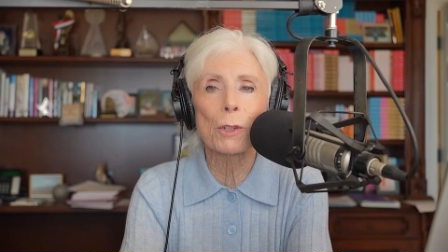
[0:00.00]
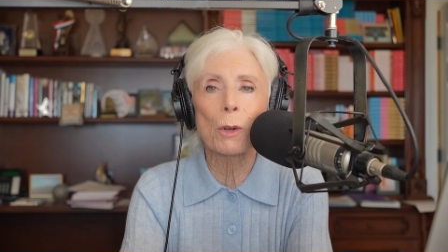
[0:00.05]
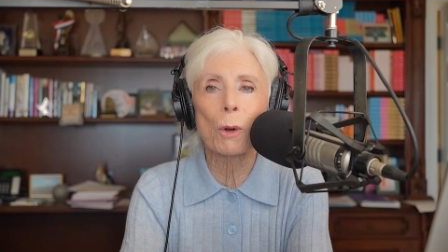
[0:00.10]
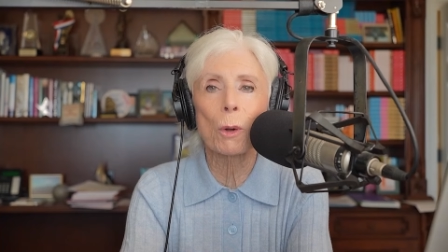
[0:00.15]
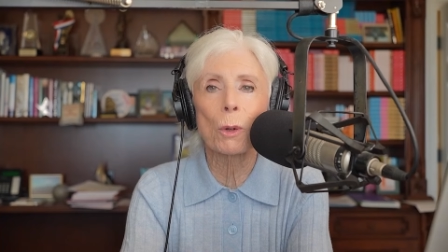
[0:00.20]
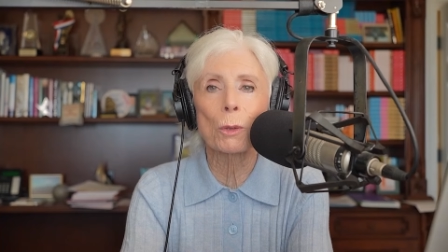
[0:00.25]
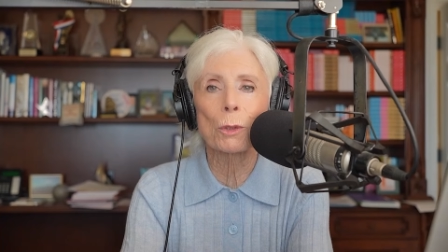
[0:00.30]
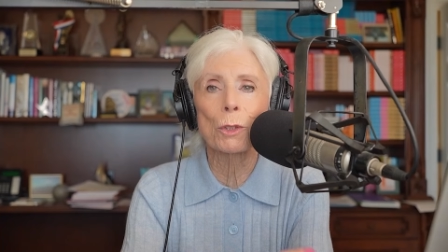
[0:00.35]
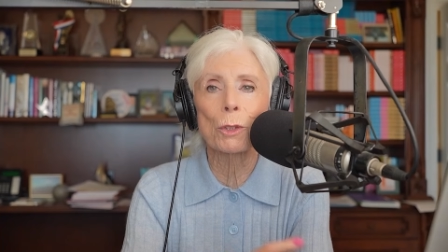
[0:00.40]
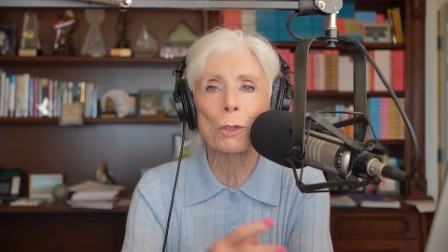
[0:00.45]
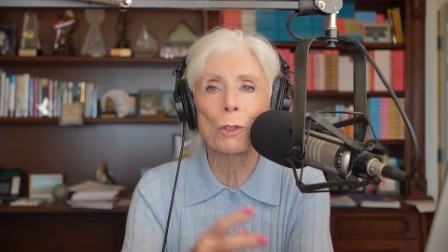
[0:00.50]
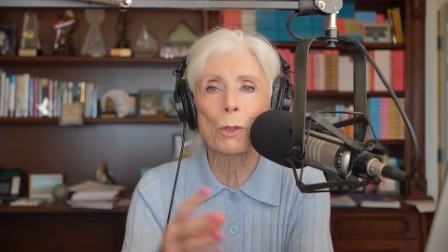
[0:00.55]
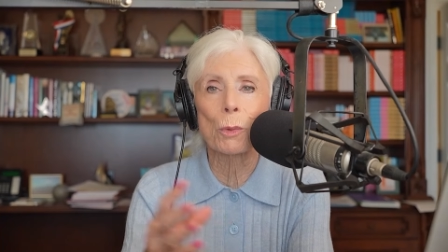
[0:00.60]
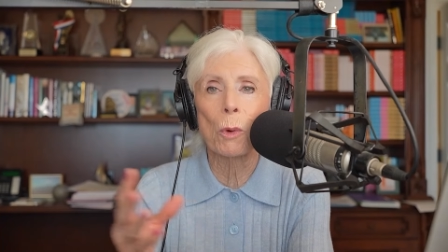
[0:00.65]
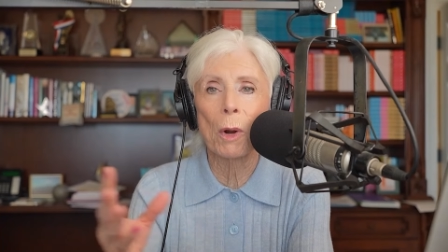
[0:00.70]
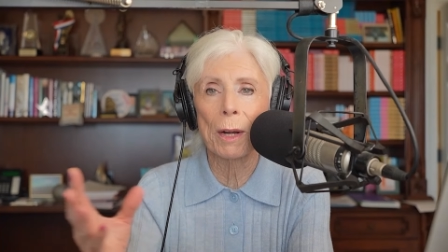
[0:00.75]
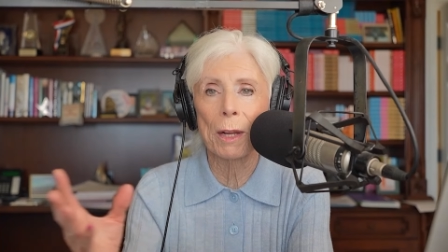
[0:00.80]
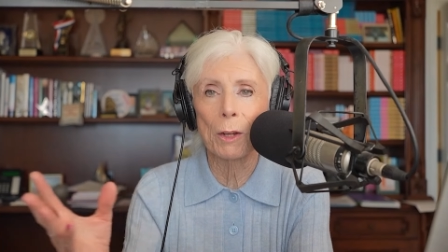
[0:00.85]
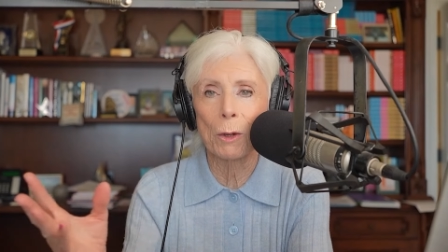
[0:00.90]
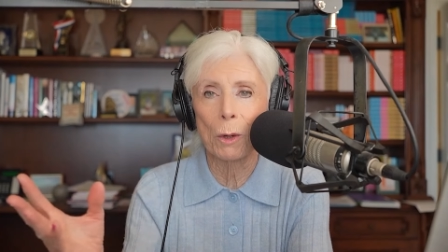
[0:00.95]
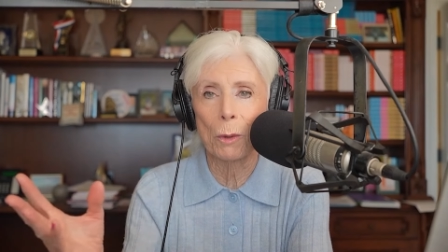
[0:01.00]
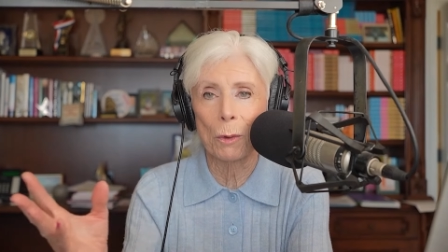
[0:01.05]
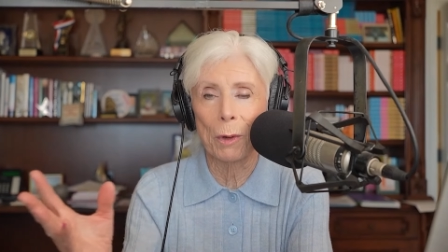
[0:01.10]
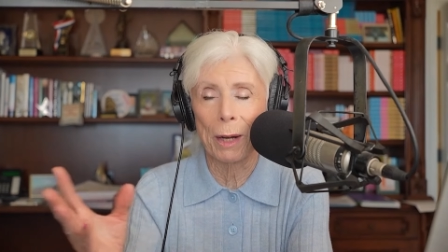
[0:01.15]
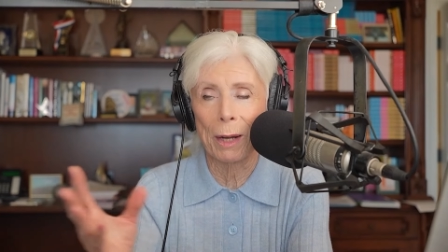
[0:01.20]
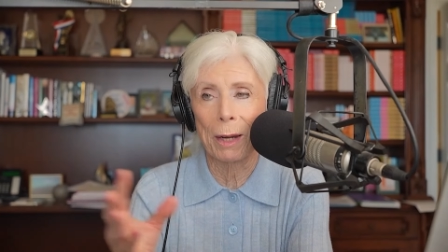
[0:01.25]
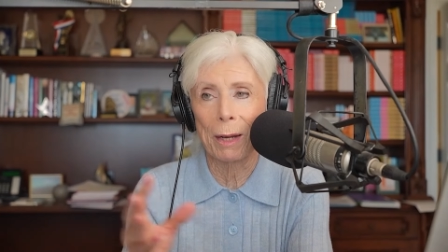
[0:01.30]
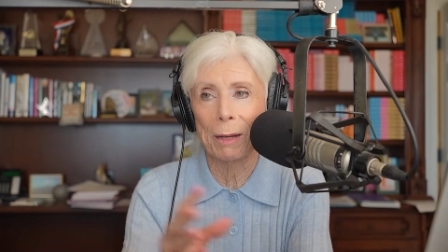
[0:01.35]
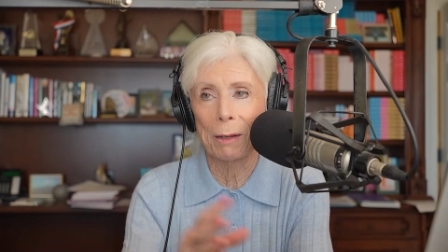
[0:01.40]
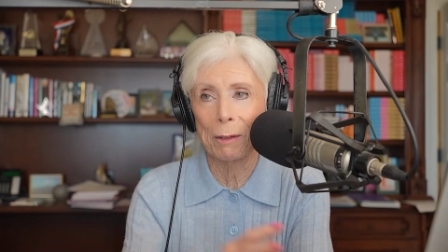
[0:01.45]
old to 20
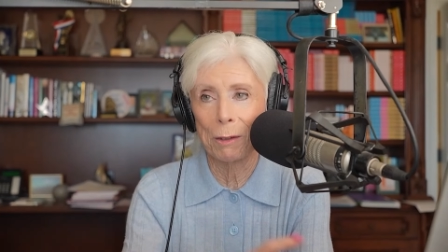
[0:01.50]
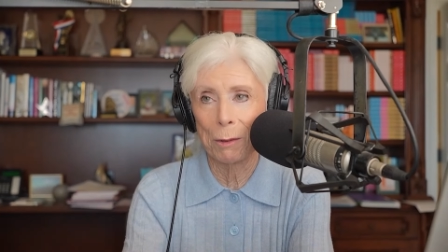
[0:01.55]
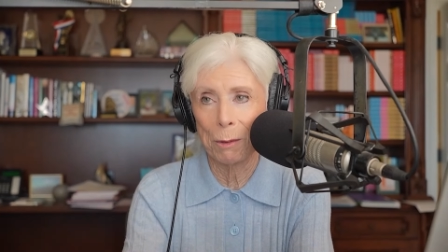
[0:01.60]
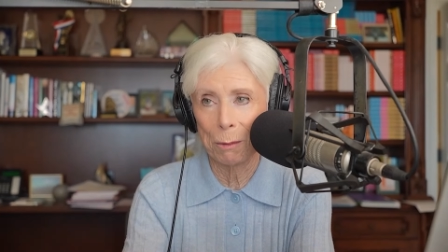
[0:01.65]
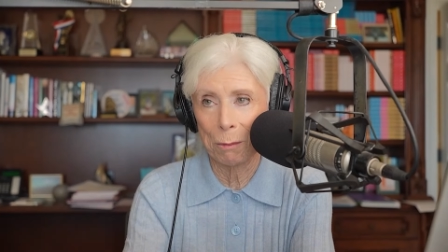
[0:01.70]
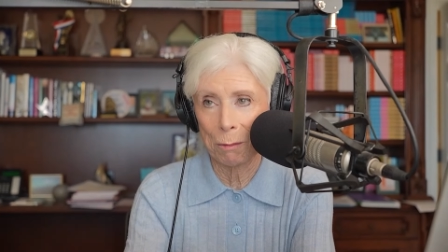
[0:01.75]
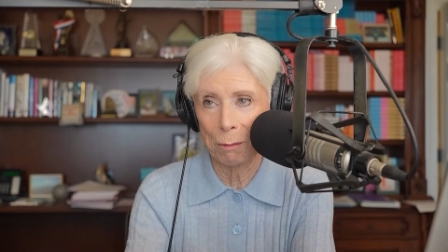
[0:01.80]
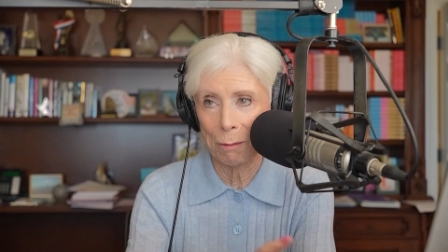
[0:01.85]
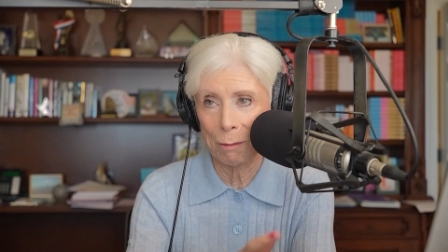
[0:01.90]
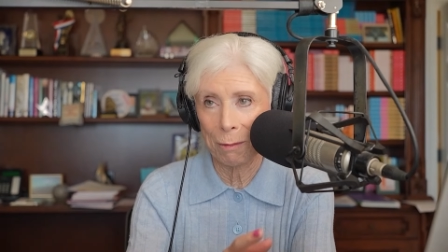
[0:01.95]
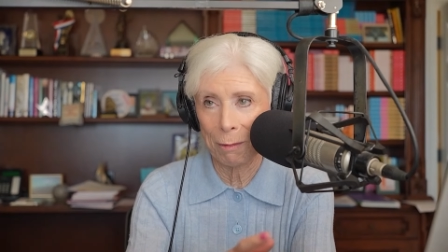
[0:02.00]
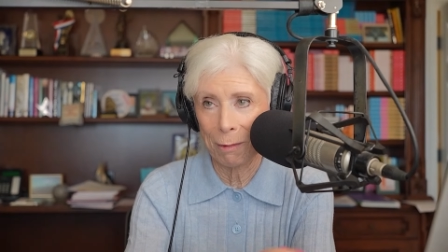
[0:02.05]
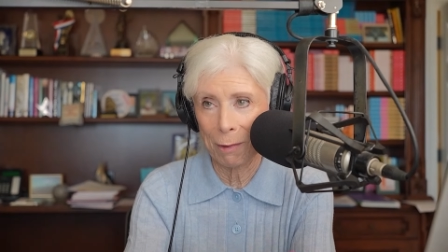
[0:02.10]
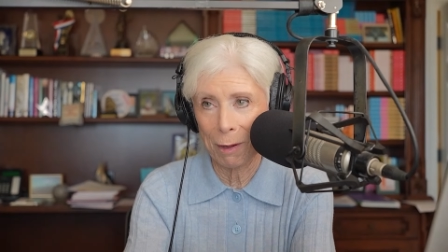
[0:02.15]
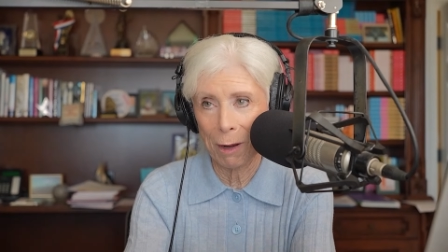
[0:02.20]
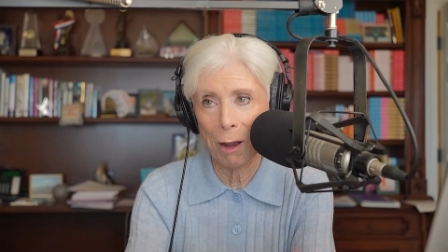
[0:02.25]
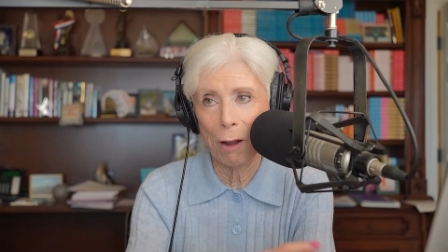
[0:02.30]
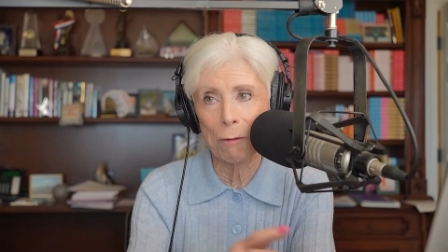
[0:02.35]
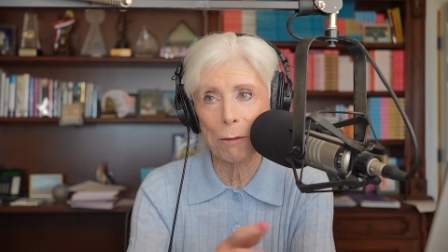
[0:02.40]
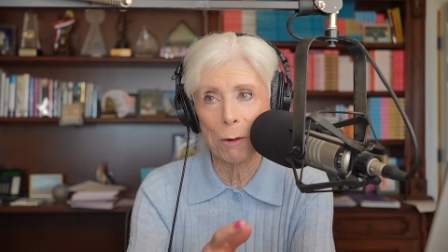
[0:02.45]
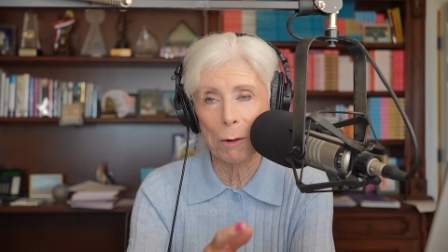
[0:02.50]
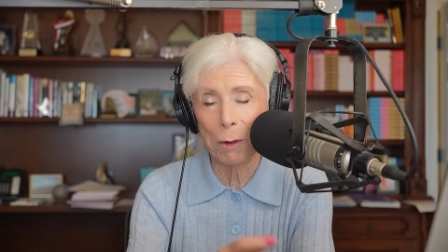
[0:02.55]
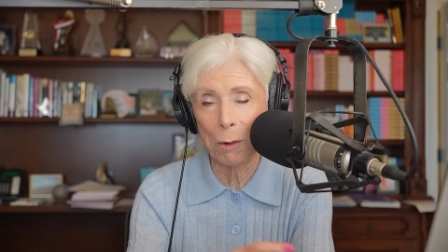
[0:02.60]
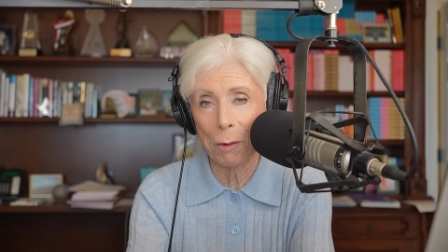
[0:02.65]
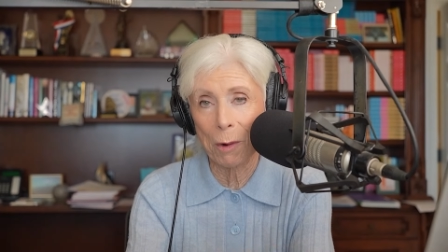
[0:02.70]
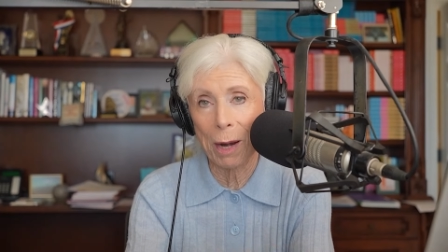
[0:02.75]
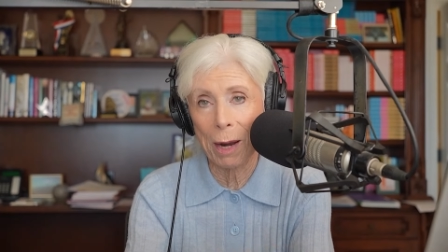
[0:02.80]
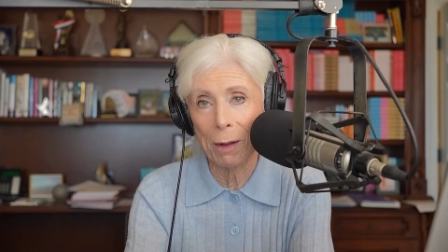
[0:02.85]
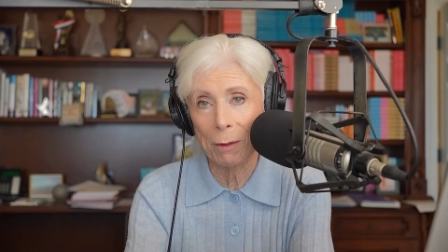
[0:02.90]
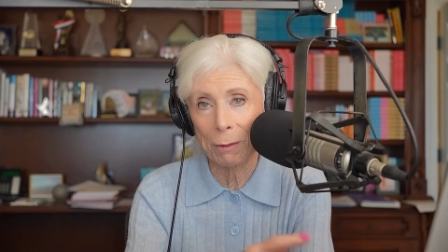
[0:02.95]
already. Can you hover
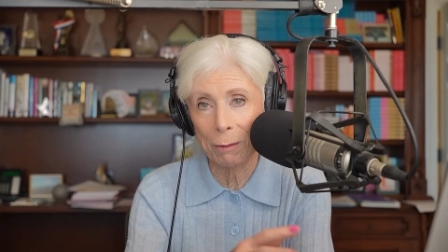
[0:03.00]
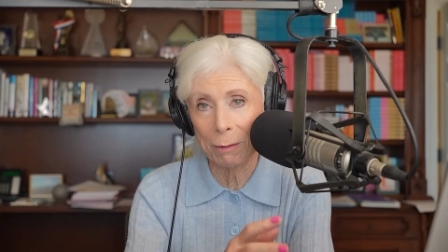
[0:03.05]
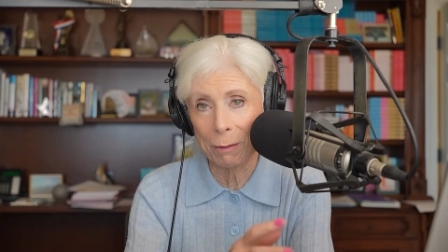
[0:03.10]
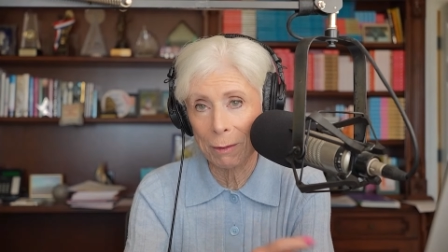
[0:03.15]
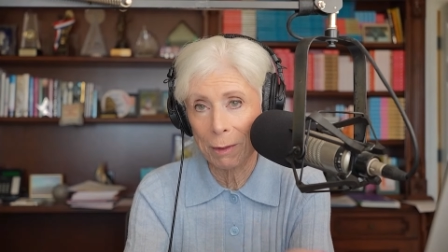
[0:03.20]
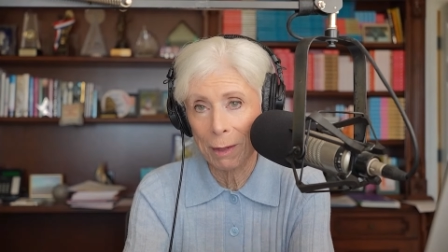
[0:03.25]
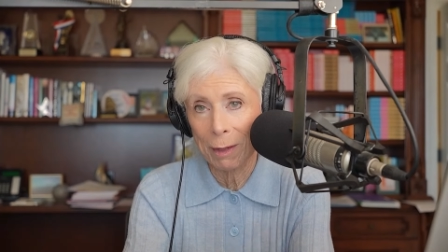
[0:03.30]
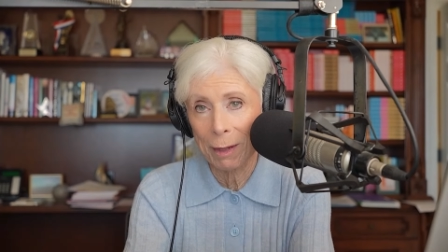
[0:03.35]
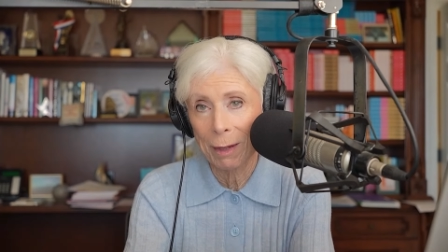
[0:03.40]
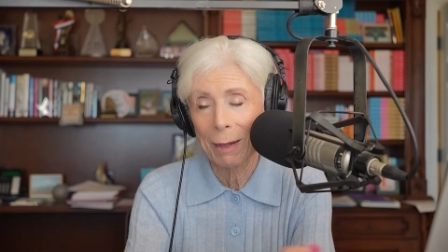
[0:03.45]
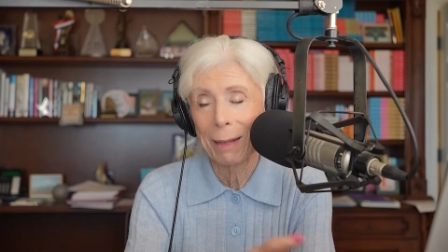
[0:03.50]
around? Oh.